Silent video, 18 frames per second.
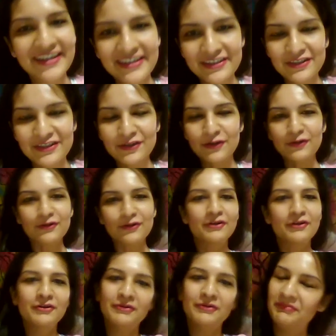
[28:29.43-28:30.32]

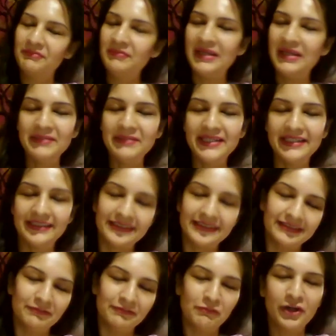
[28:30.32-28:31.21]
So
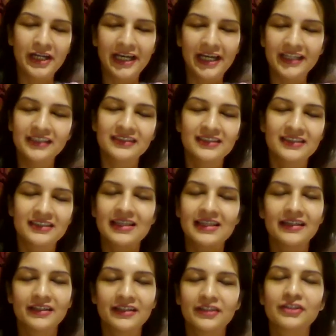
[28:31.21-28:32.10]
maybe what I
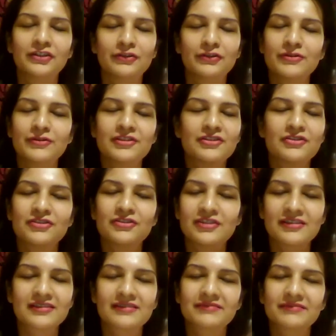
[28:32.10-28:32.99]
decided to do is to
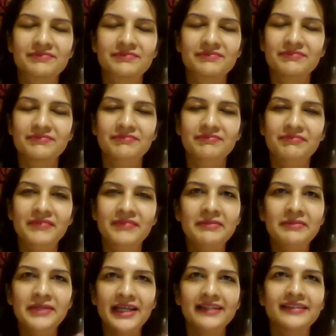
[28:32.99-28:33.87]
just
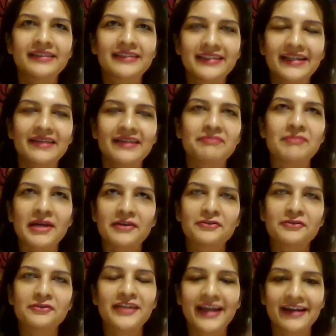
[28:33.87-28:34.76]
maybe I'll create my
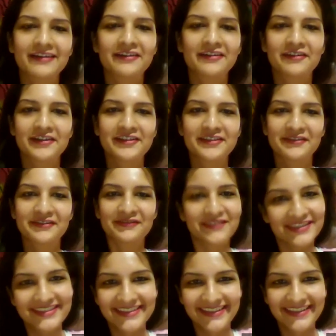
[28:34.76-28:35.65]
own categories of
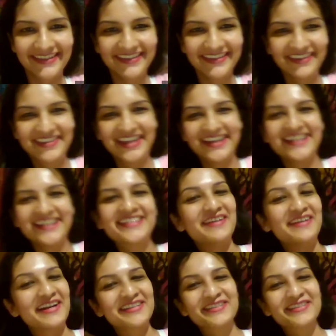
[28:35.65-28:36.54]
listening. Okay,
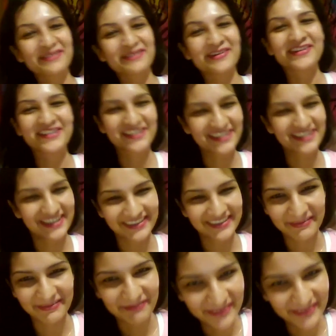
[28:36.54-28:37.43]
so I just want to share
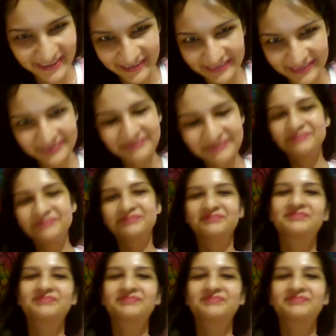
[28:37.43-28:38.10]
them with you.